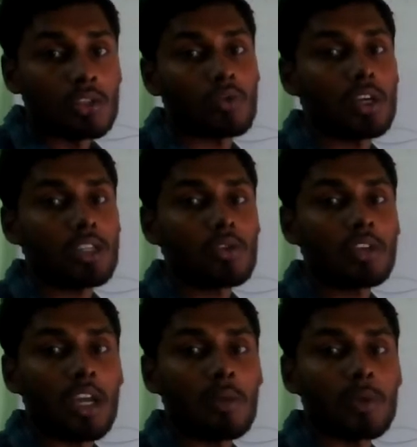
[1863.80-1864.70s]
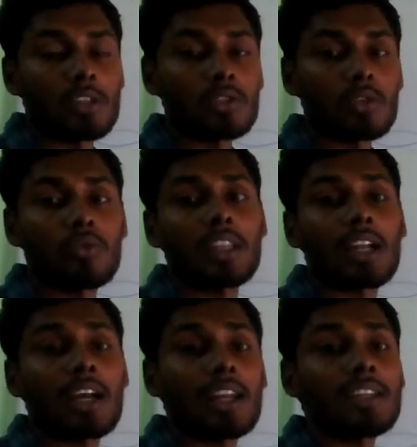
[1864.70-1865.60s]
So what is going to happen? So when the
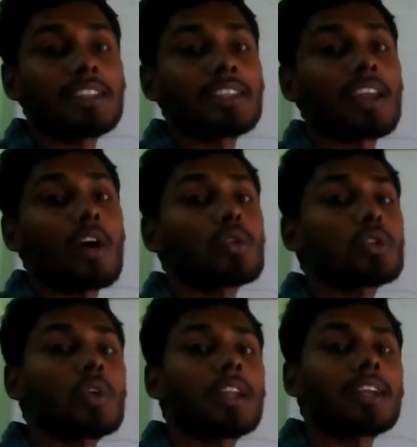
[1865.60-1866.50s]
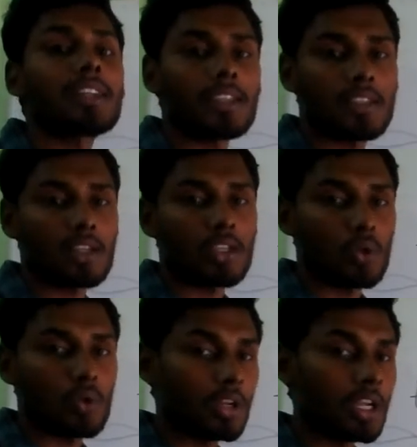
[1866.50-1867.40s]
current in a household electric
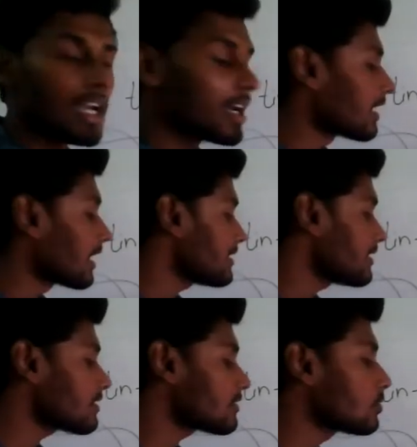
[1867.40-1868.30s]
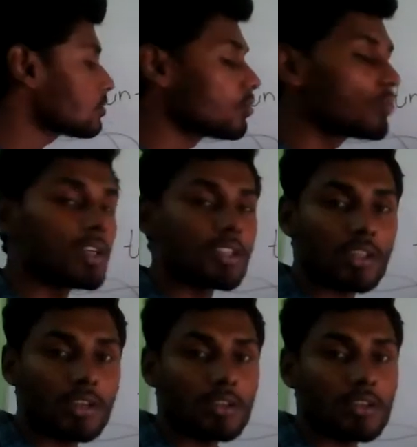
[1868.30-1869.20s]
circuit rises too much